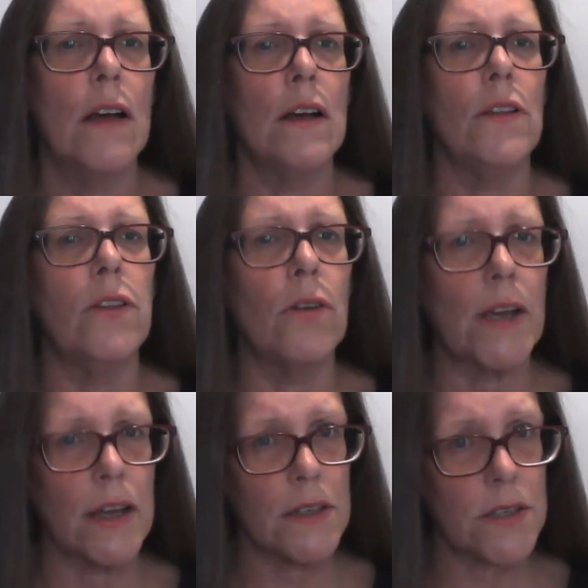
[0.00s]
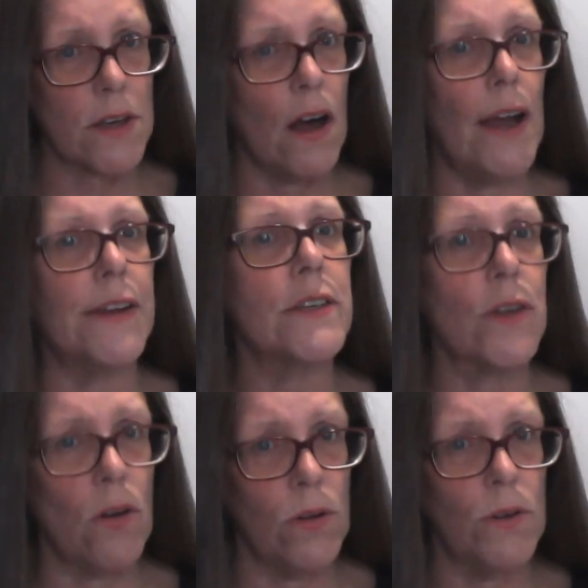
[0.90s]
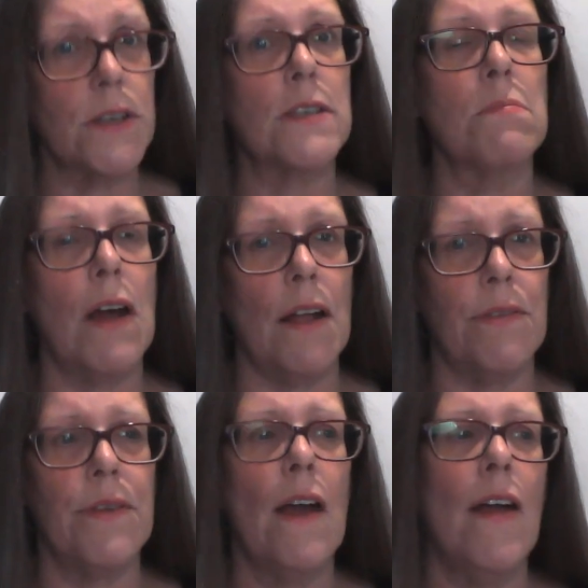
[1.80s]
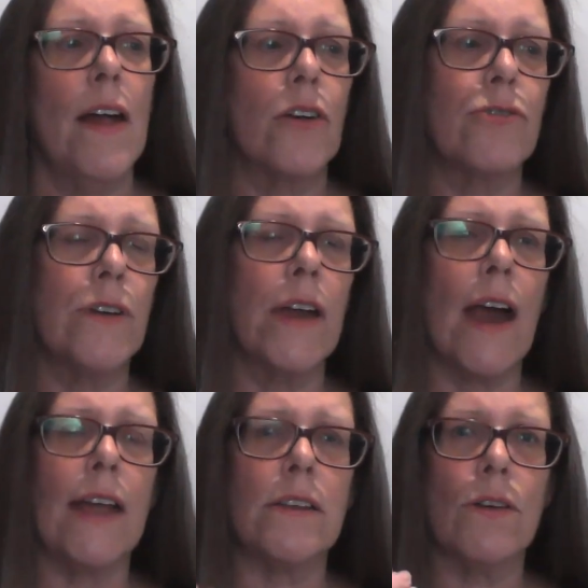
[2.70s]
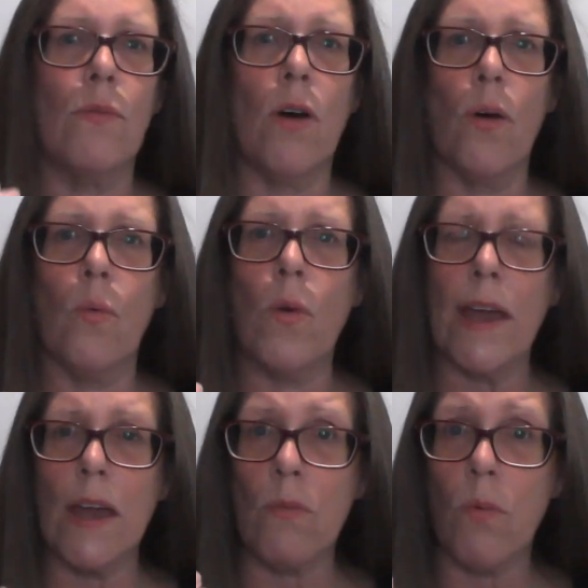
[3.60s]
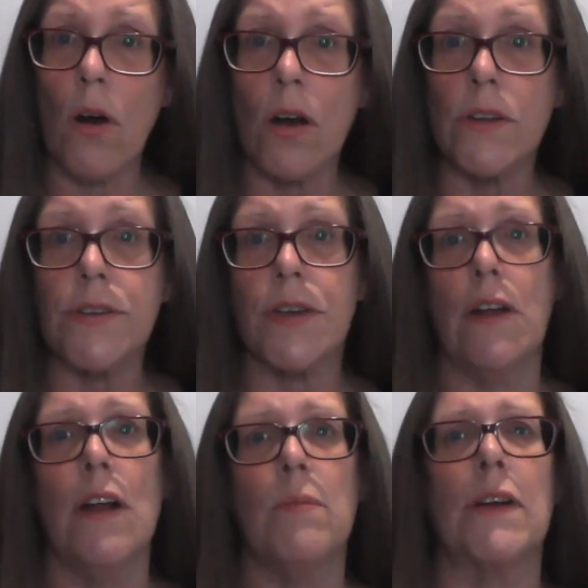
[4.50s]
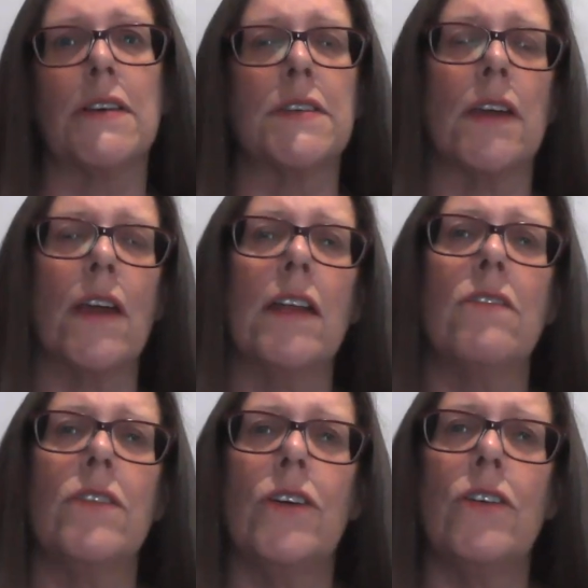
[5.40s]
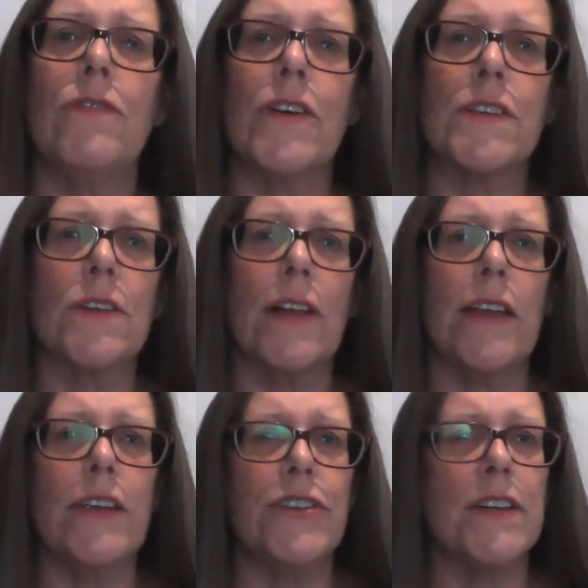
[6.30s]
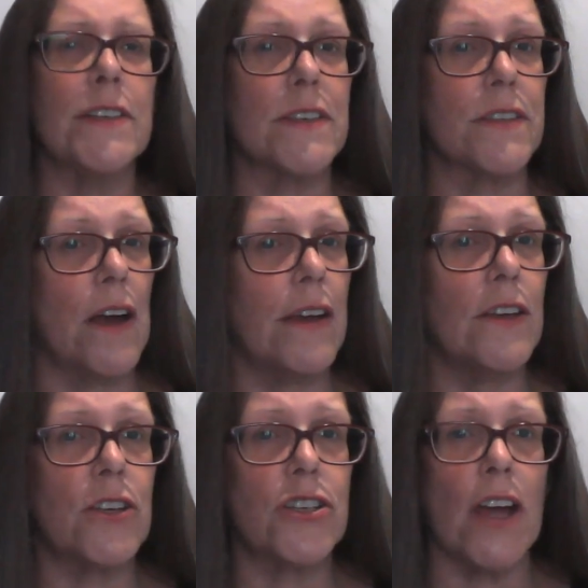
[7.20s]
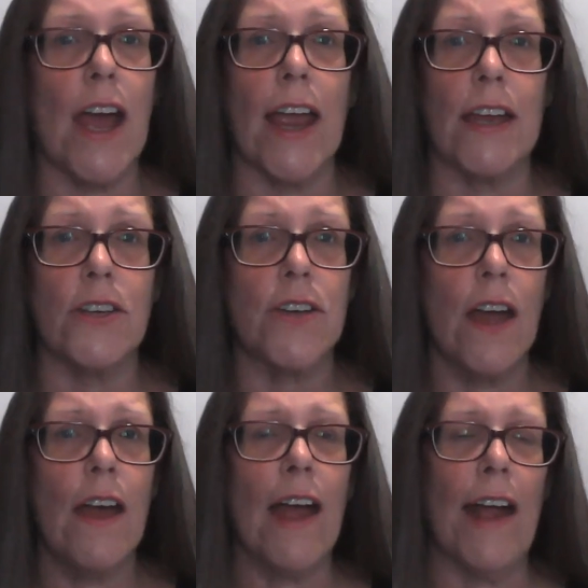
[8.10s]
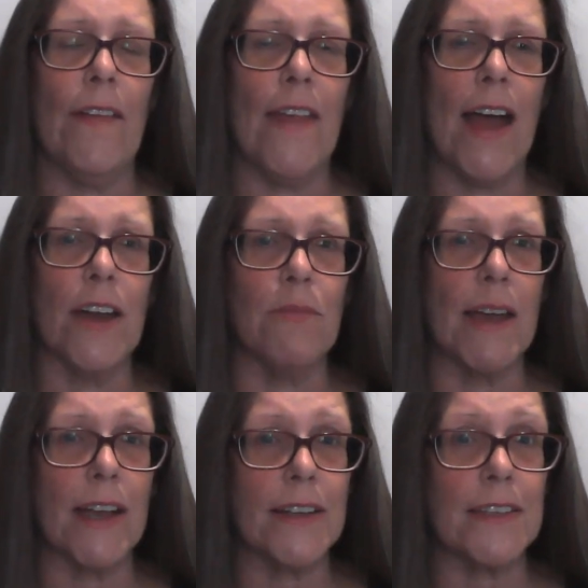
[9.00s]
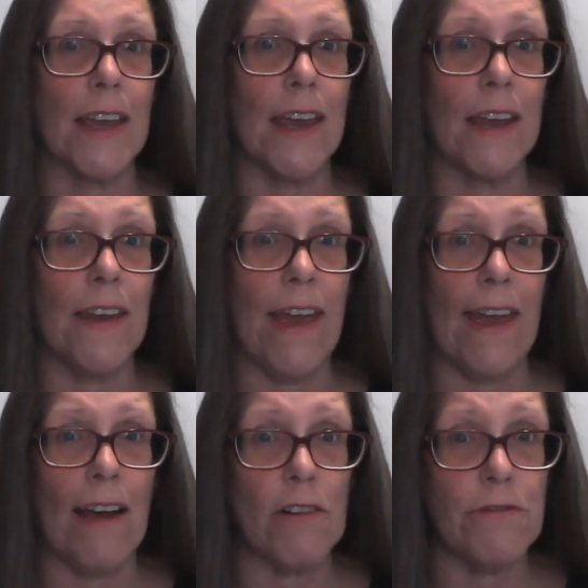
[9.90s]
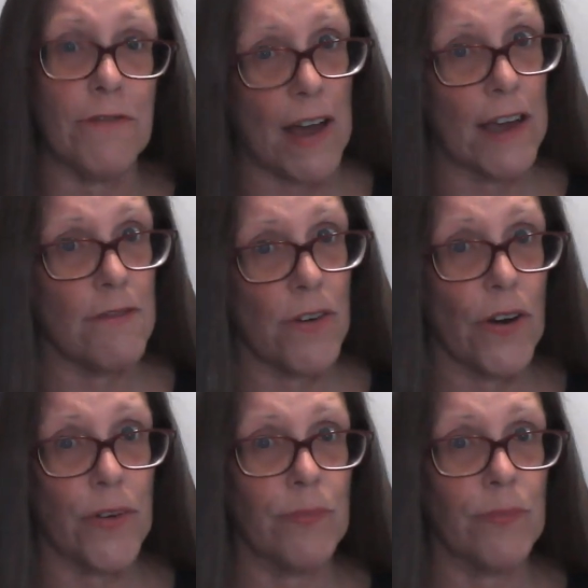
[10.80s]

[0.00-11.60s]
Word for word: look inside us all this month, create what we want because the universal energies are starting to change and that means in our favour.